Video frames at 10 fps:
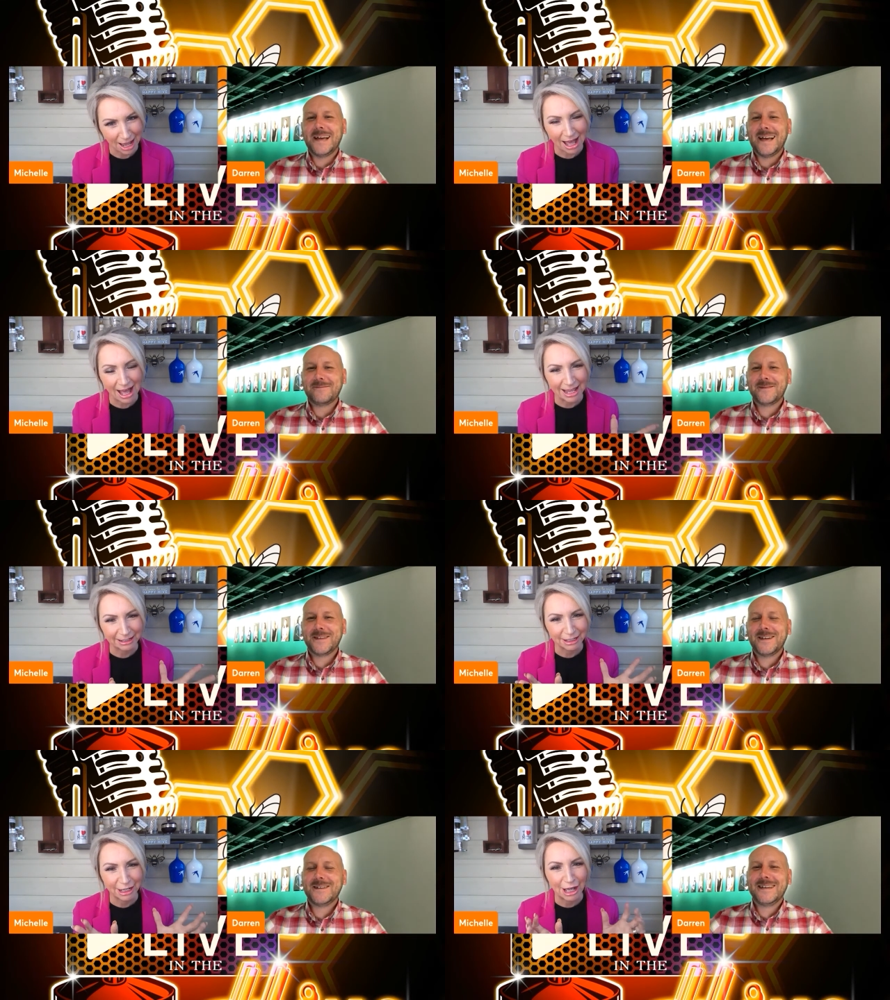
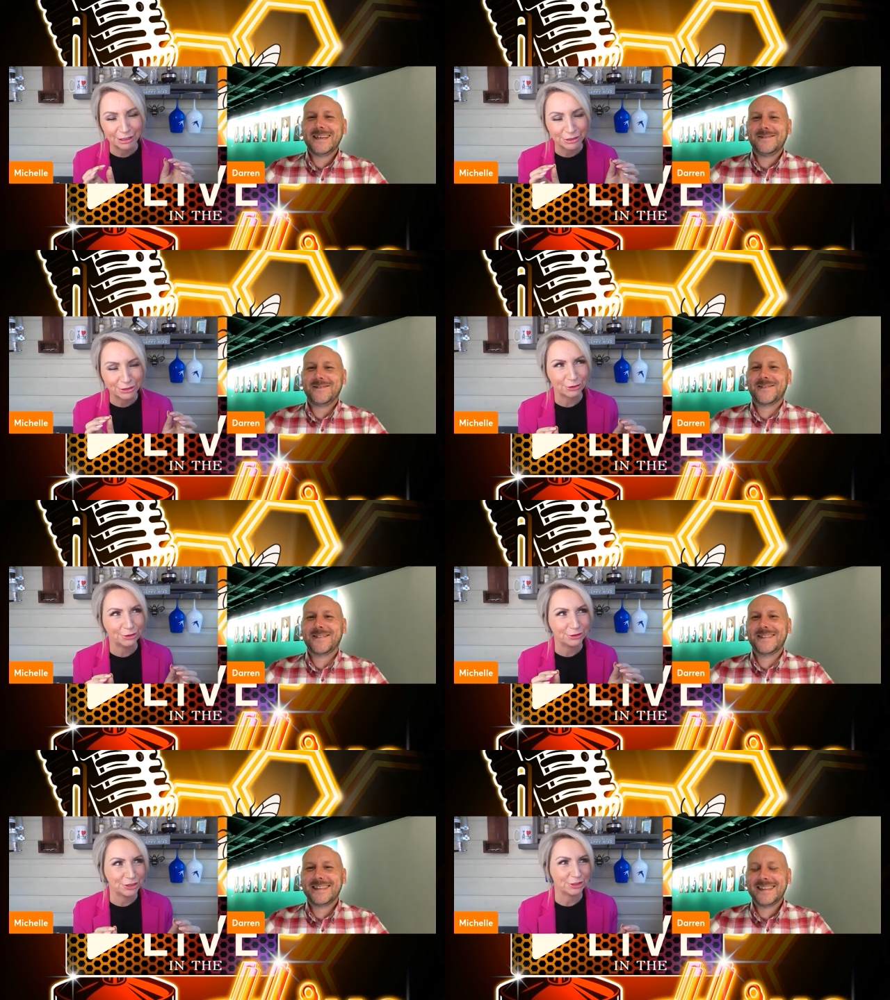Speaker 1: Absolutely. I
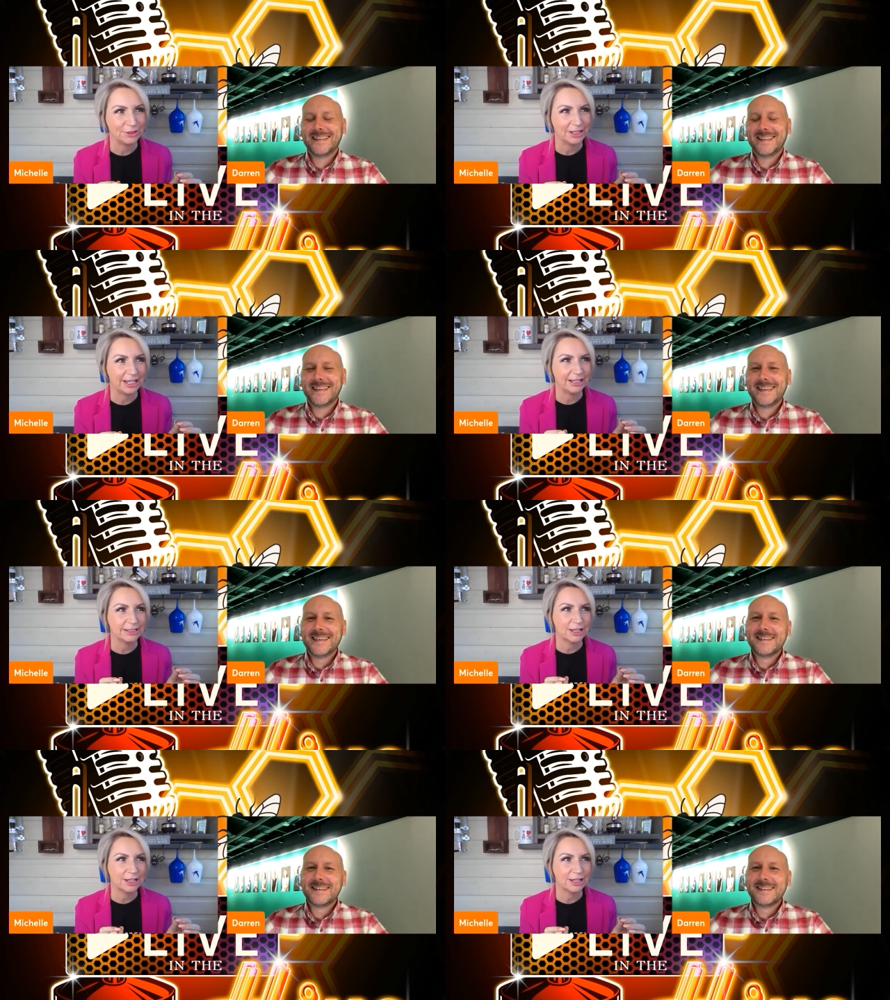adore Julie.